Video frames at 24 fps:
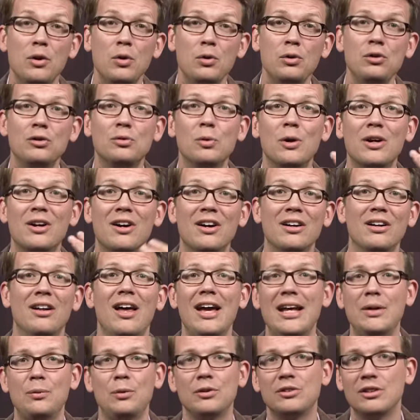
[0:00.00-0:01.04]
Newton's work on
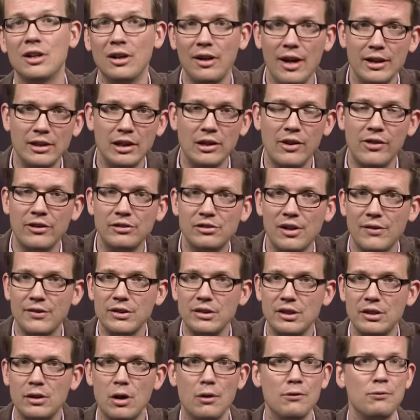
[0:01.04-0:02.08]
light was collected in the
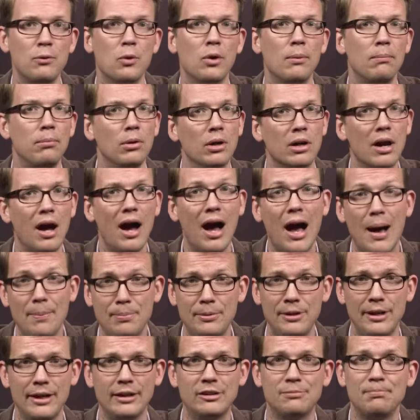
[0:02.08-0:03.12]
1704 book
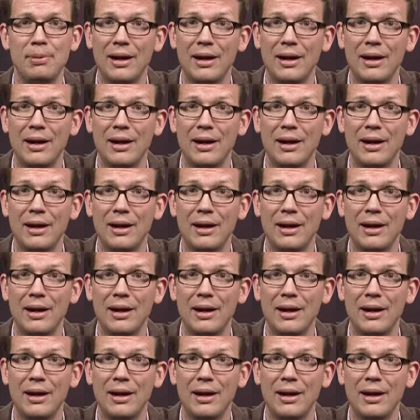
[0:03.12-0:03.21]
Optics.